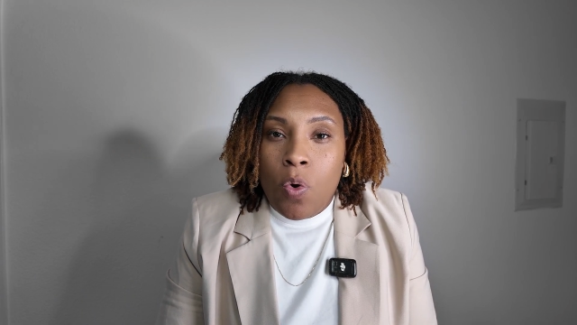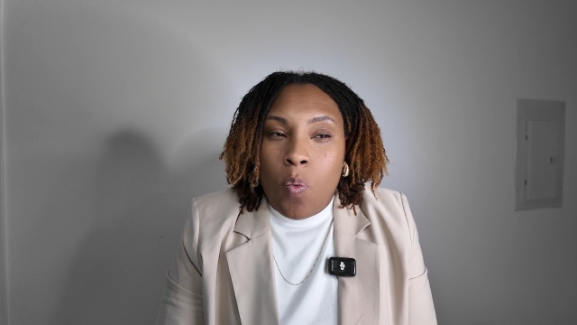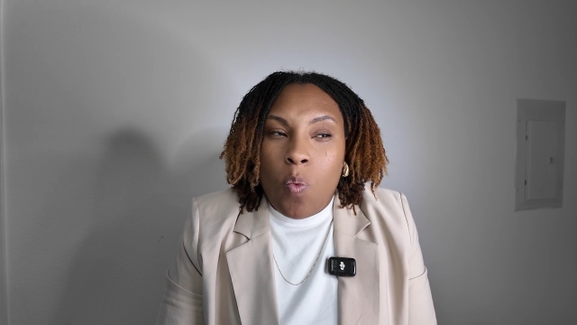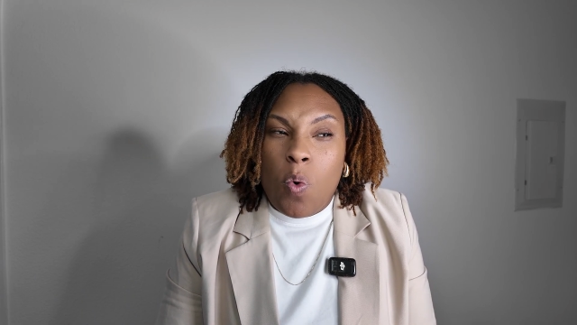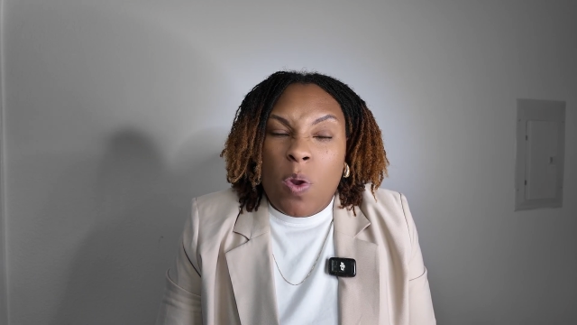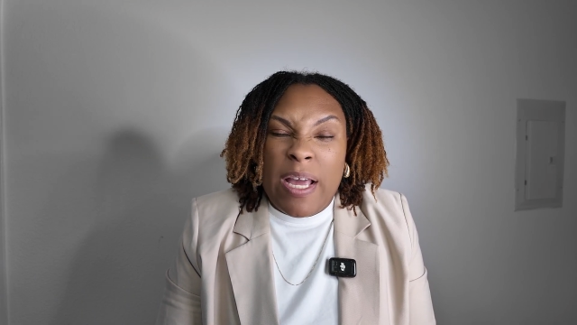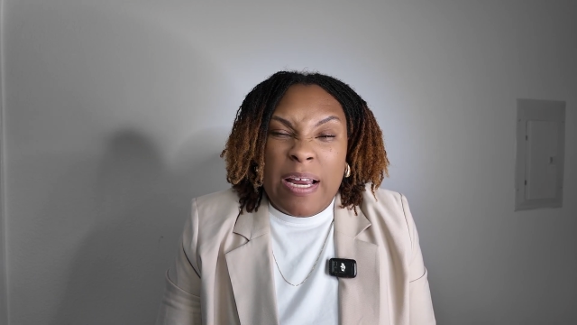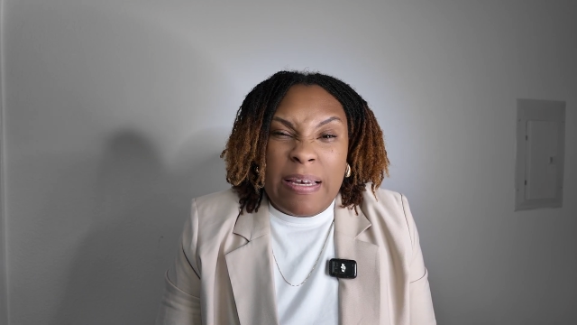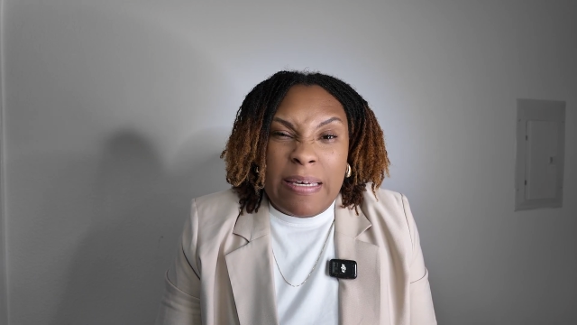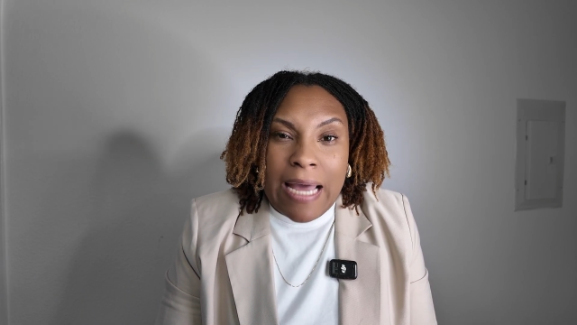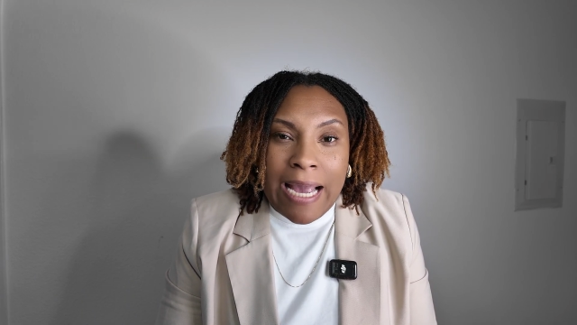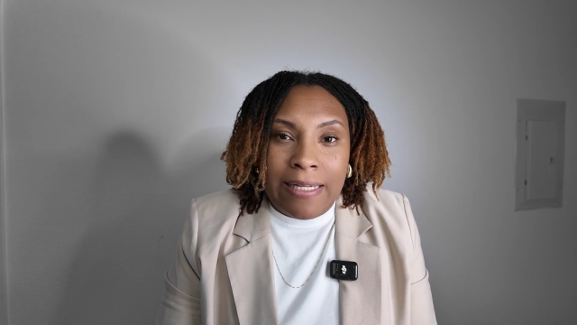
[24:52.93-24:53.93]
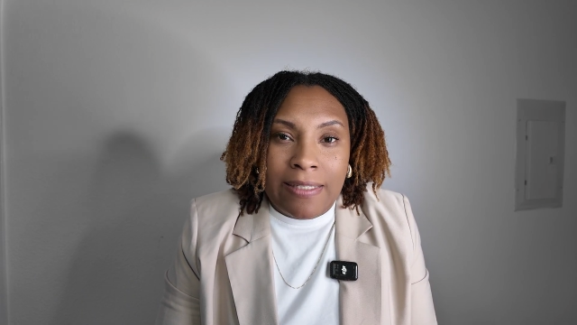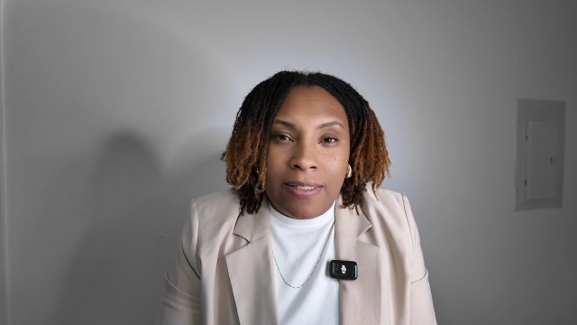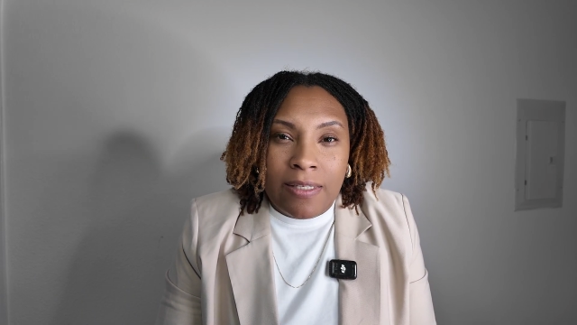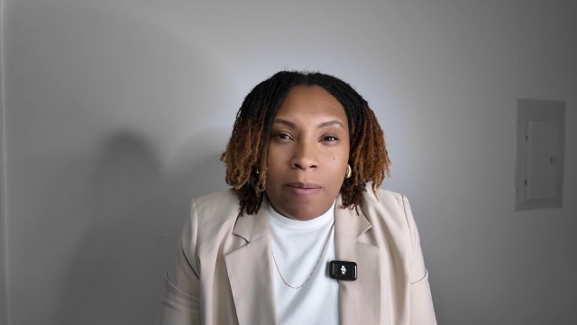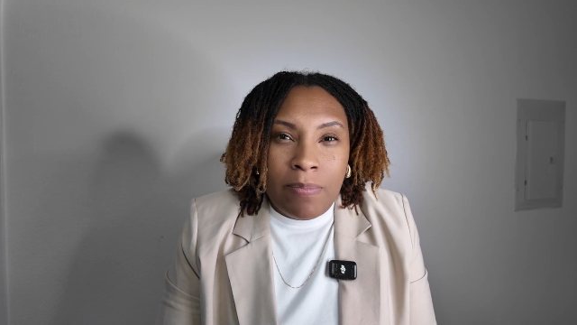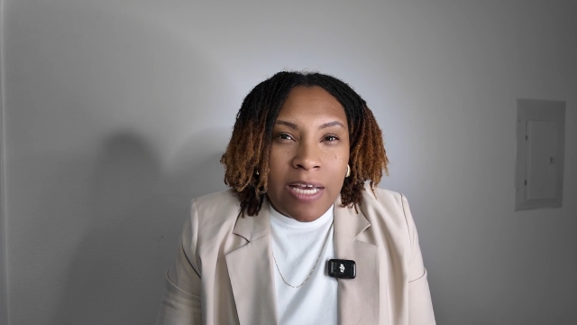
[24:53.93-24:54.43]
will ignite
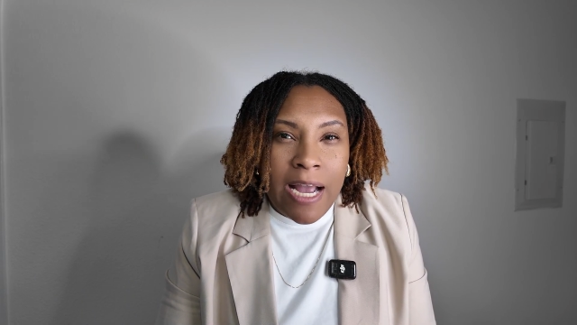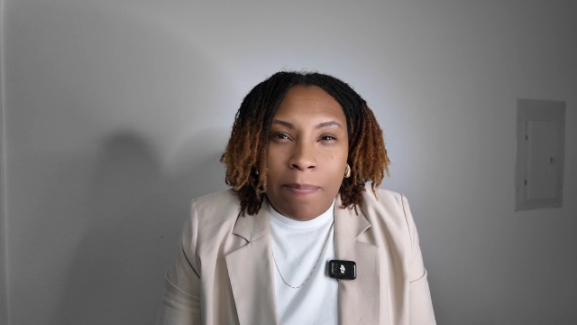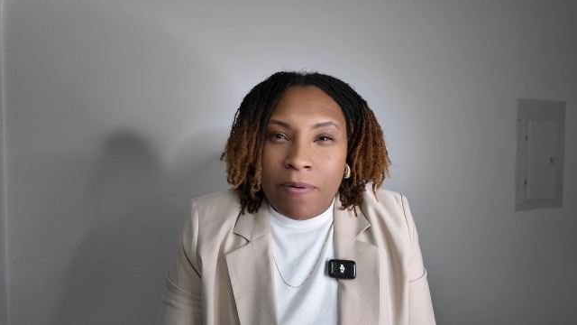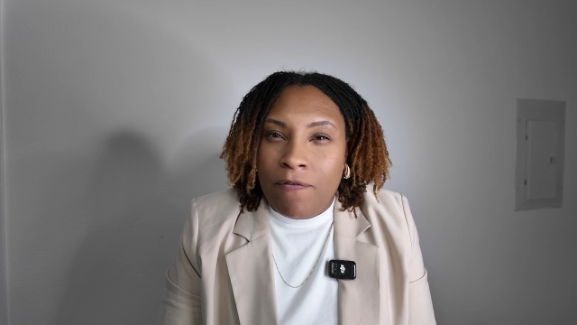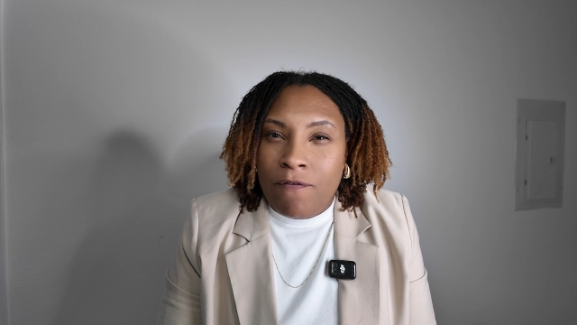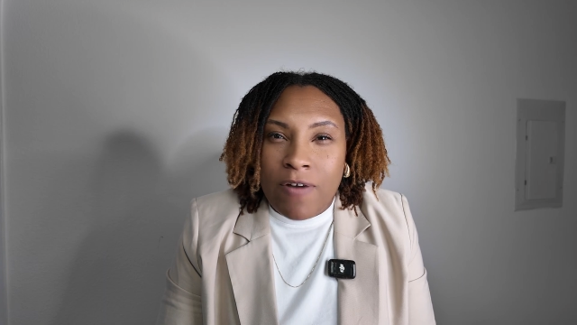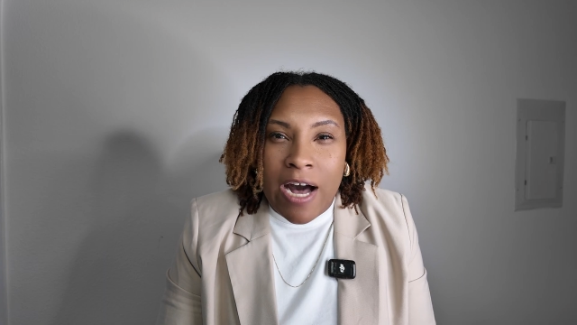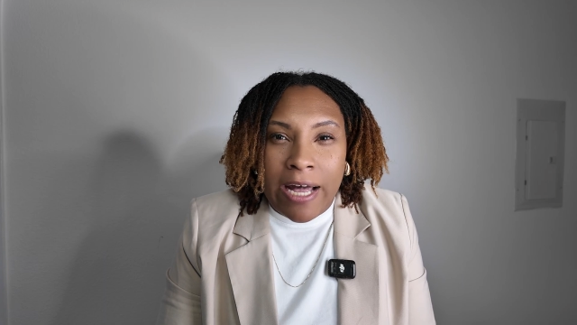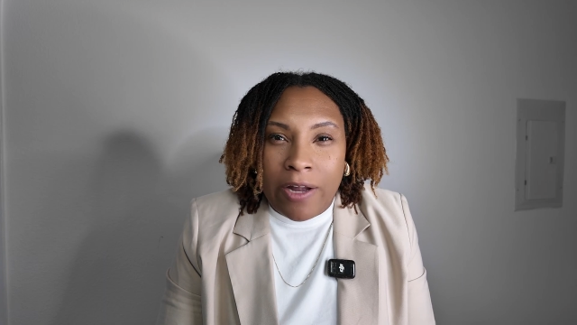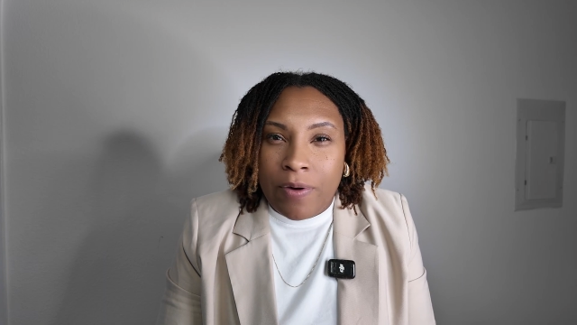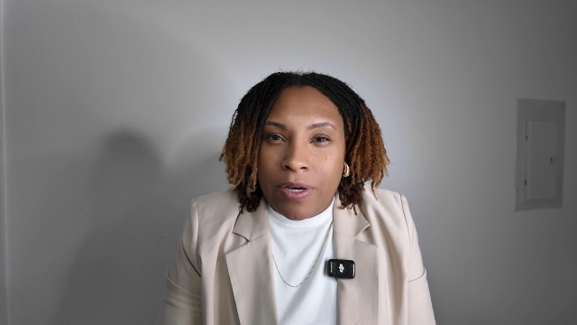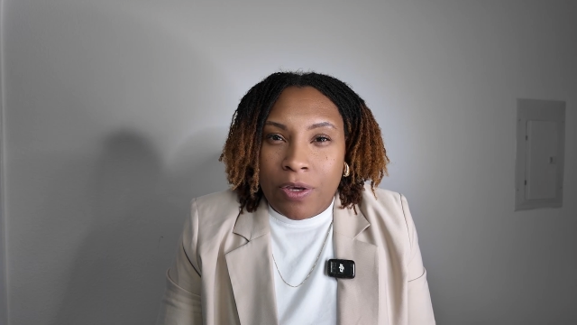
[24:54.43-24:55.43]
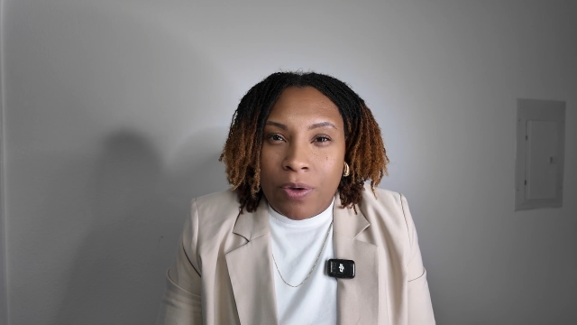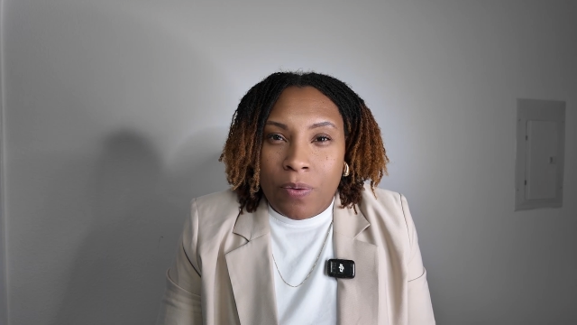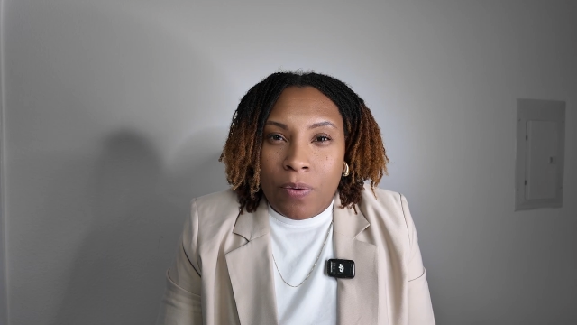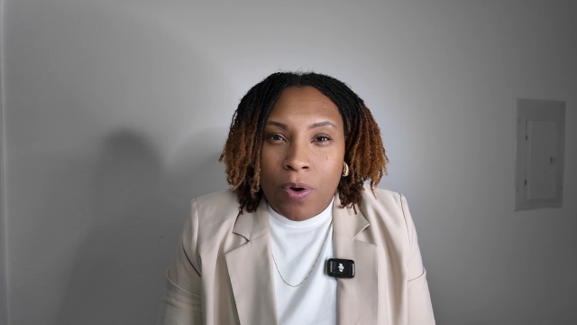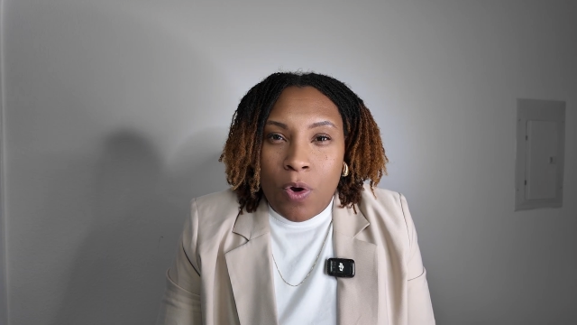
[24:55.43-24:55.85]
some type of fire in you,